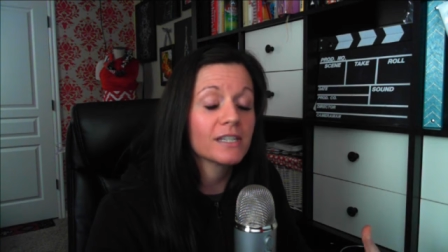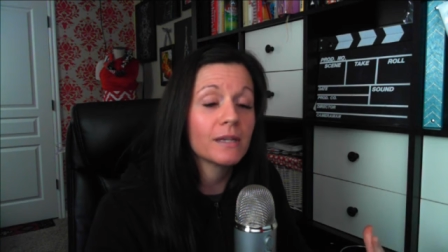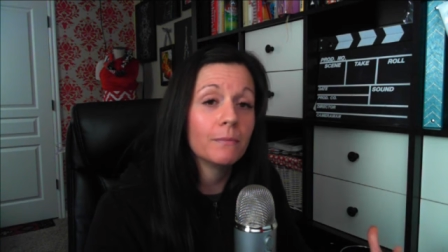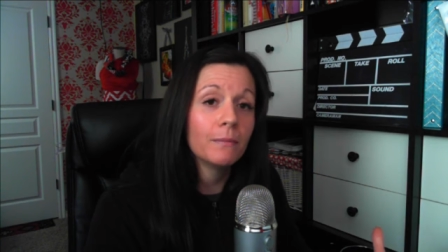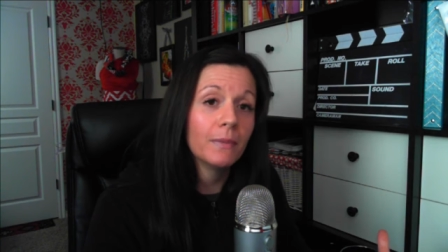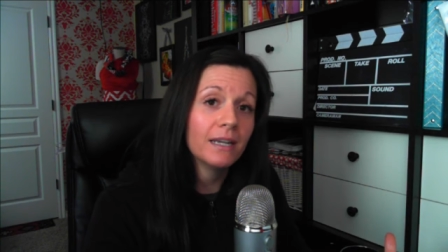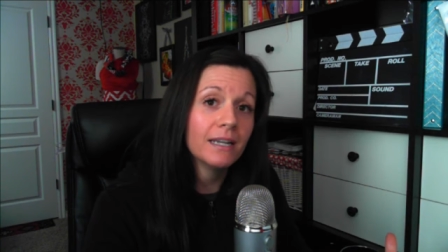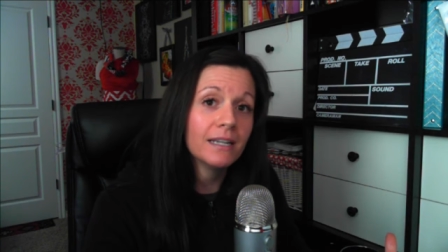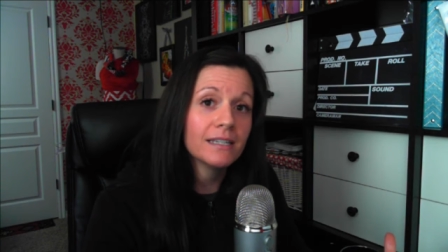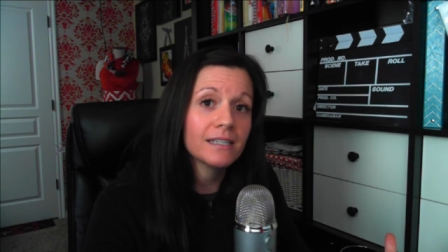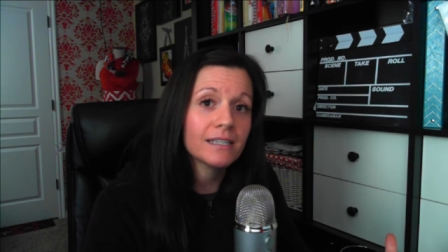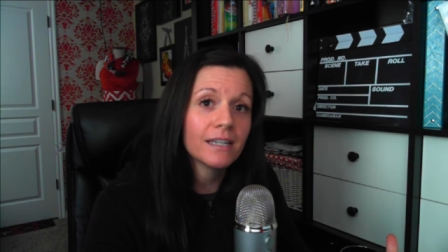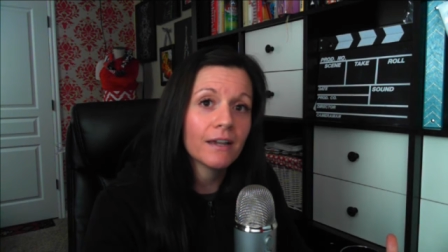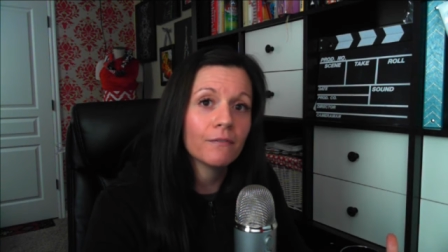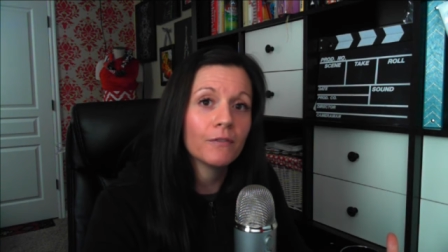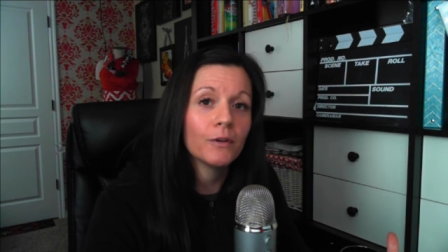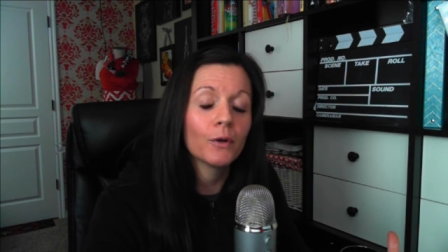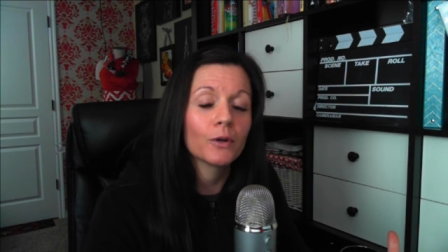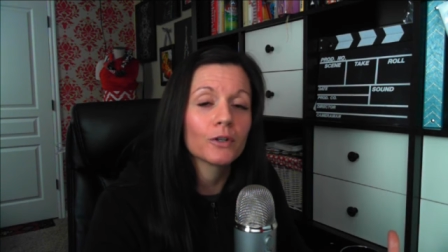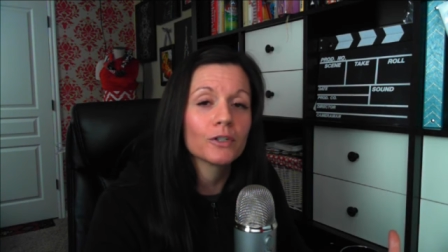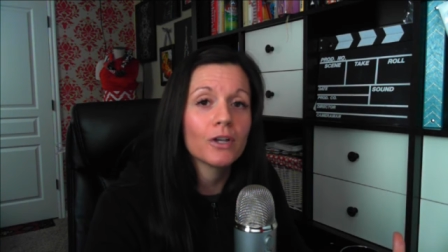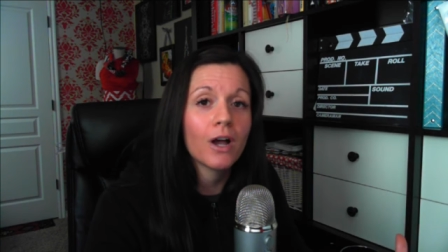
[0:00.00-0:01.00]
submitting
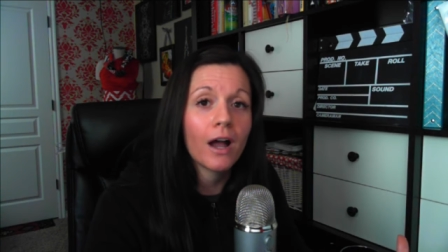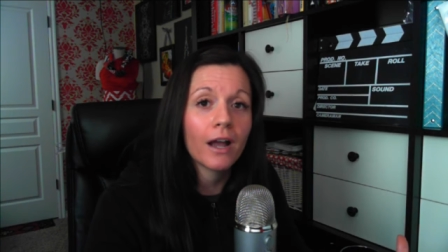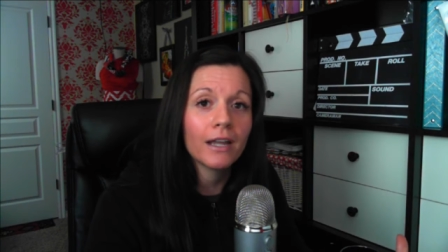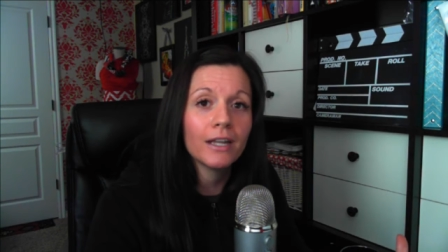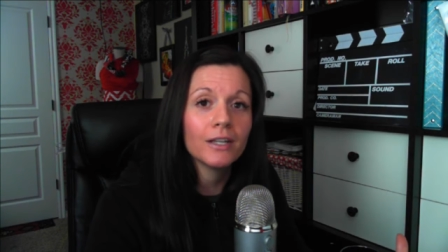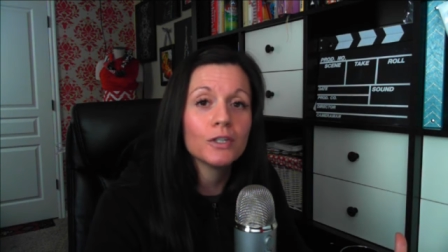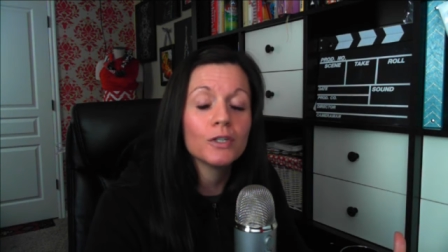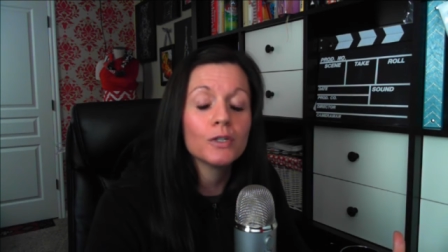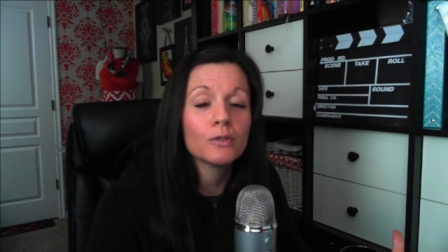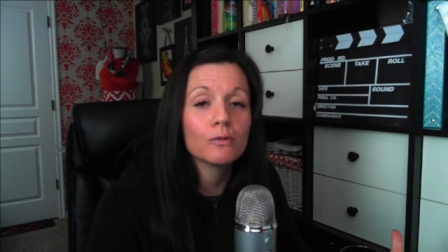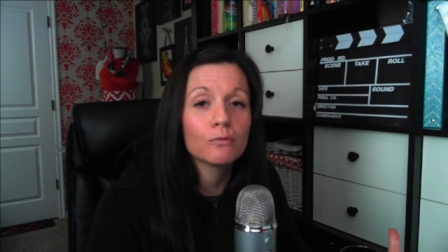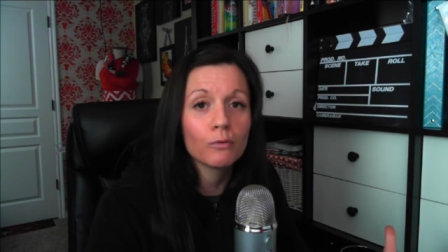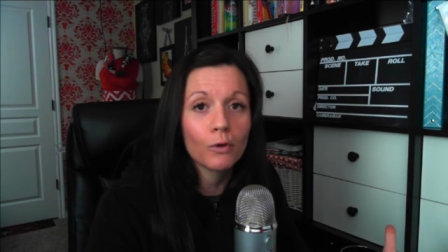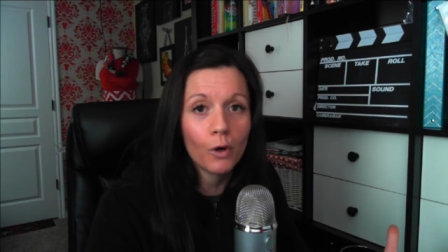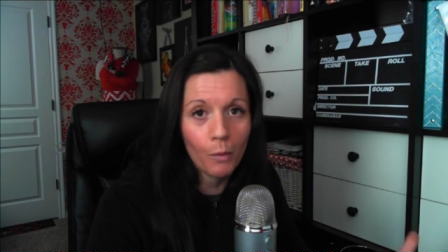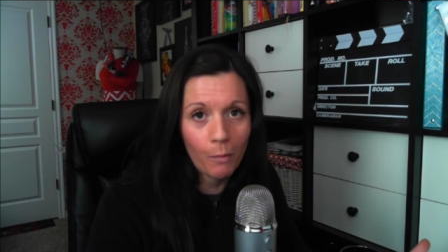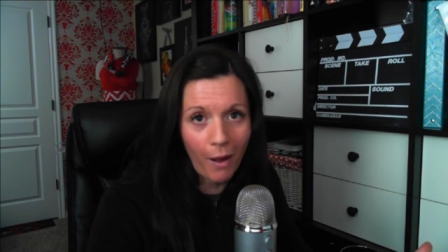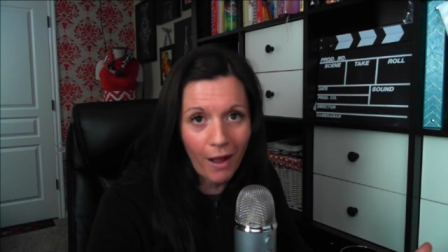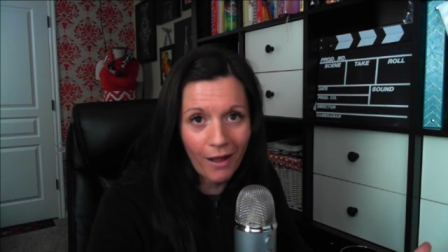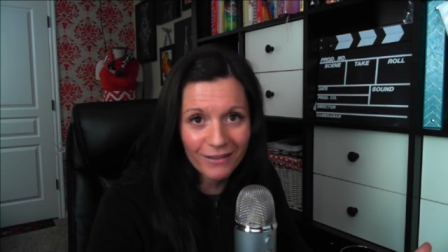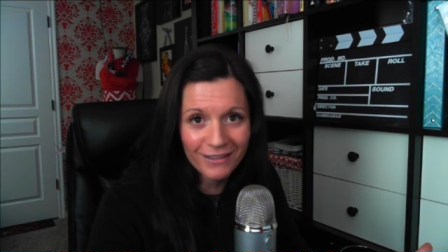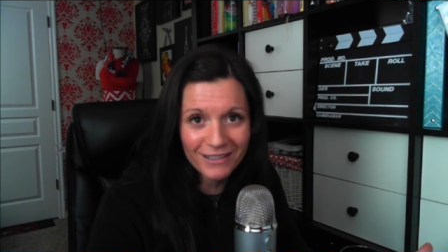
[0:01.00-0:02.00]
stuff, you are talking to
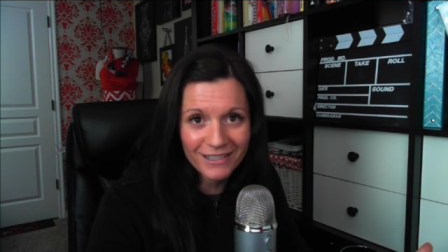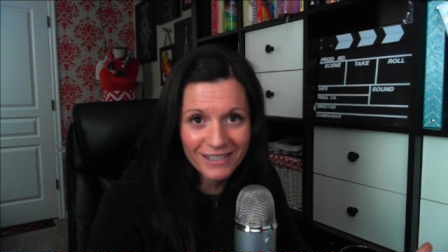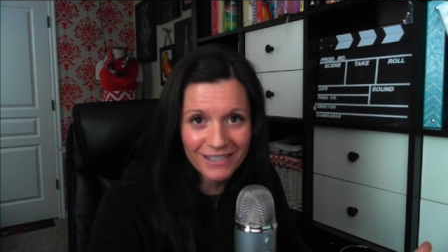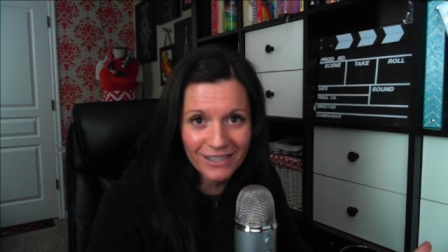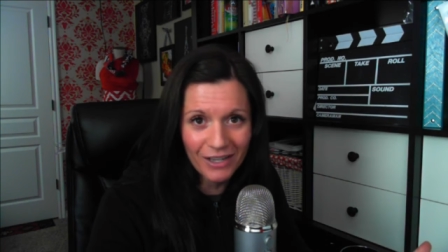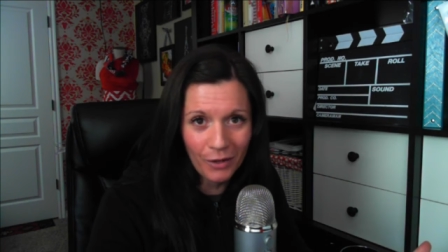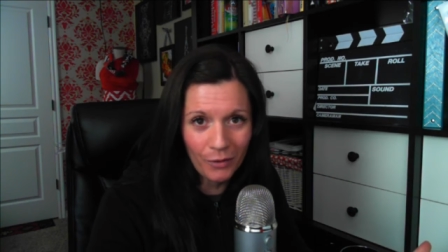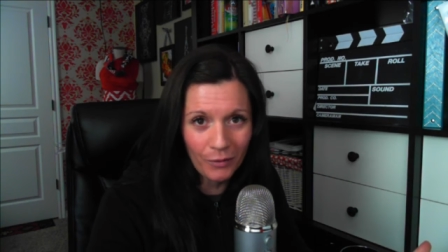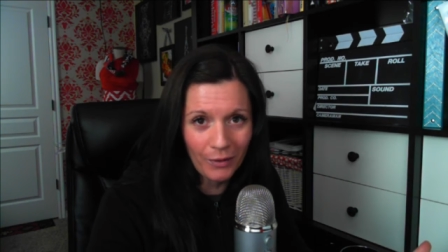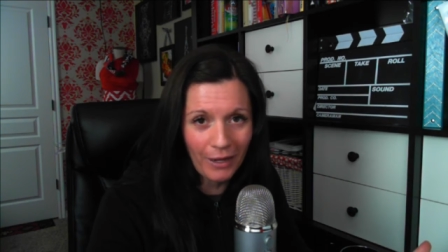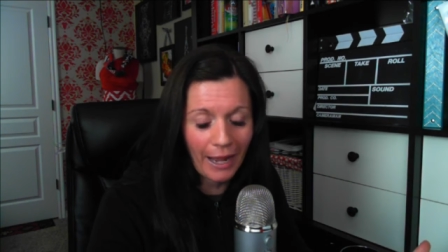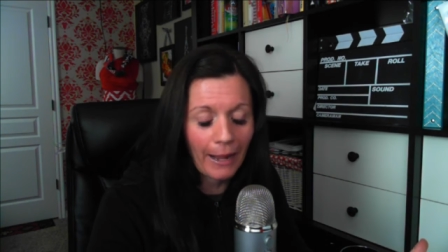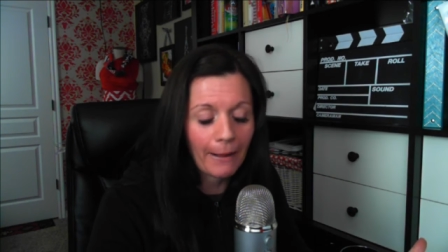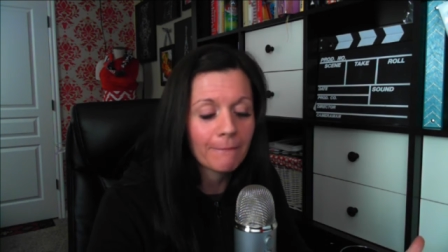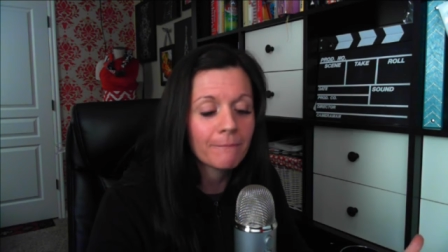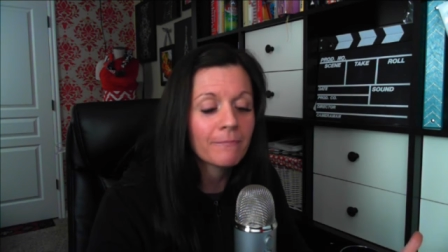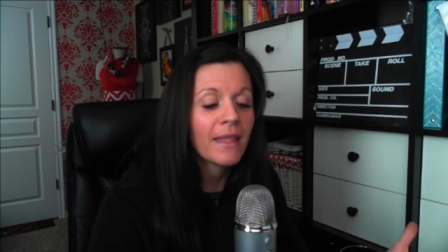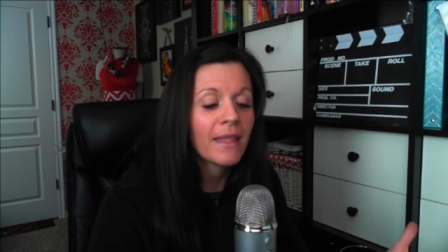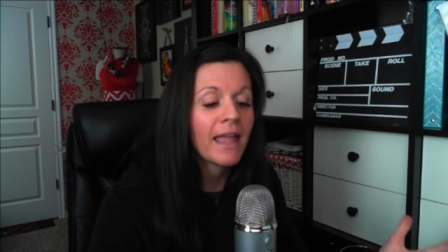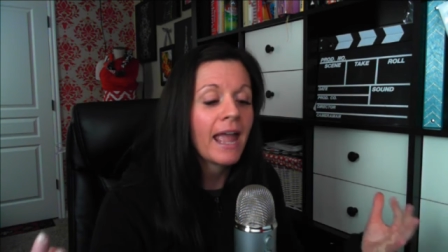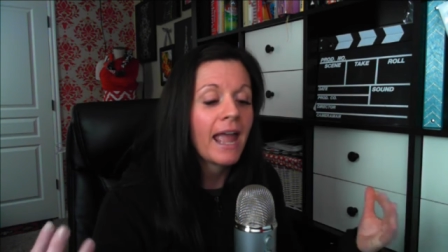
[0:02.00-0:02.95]
robots, okay?